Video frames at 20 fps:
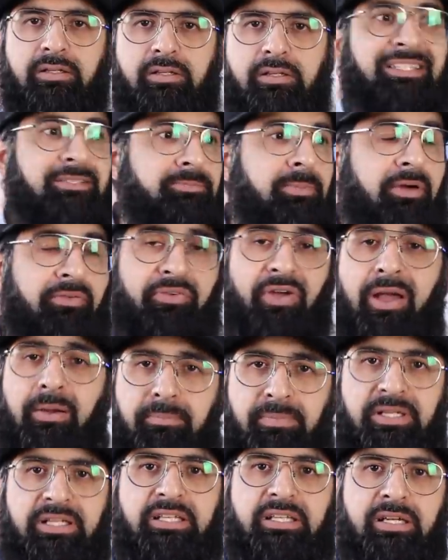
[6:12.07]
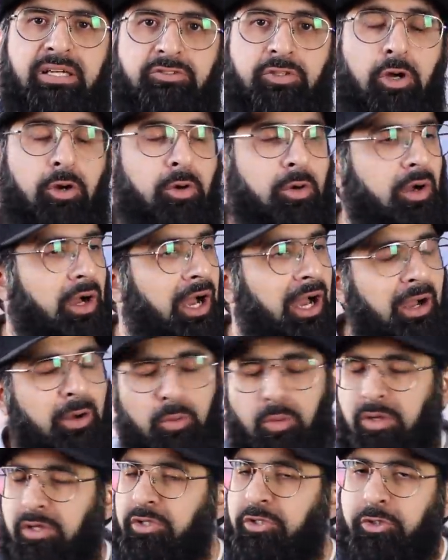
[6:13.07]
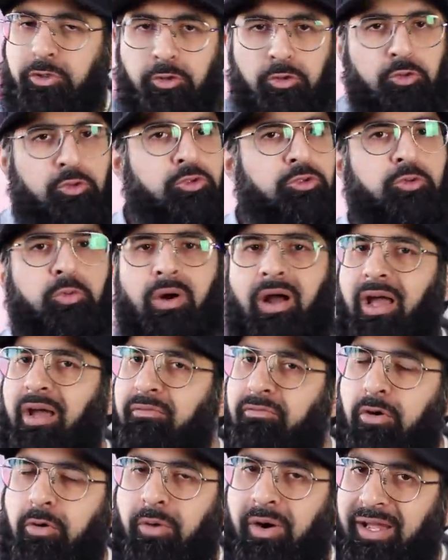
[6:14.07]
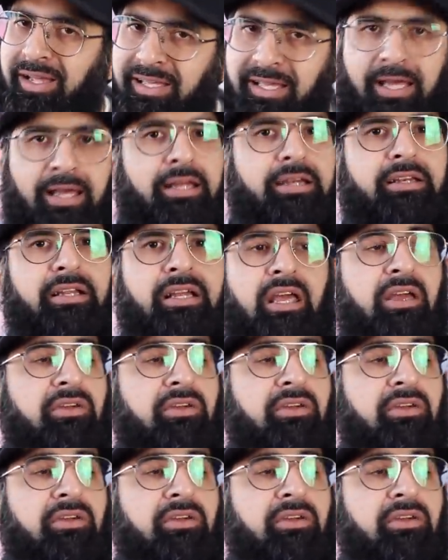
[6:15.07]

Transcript: That's my family. So I will use whatever I can.